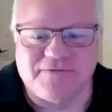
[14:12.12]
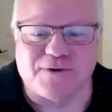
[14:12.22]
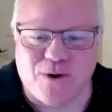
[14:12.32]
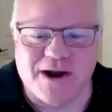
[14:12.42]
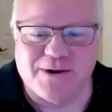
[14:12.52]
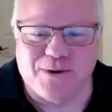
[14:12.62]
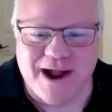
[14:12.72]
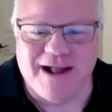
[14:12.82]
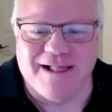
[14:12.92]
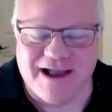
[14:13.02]
for quite a
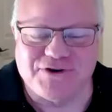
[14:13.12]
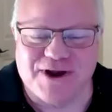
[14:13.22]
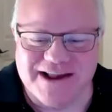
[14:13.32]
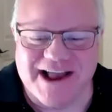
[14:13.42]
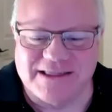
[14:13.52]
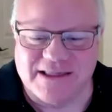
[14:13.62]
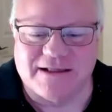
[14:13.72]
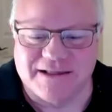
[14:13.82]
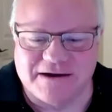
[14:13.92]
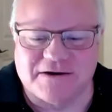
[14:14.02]
while after I got
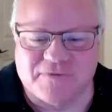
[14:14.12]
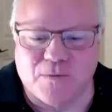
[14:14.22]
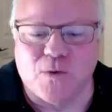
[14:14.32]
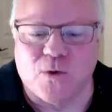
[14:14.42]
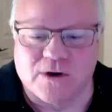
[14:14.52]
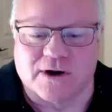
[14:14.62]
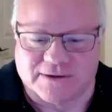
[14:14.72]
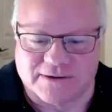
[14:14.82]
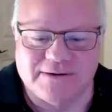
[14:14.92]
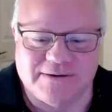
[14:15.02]
that letter from Warren.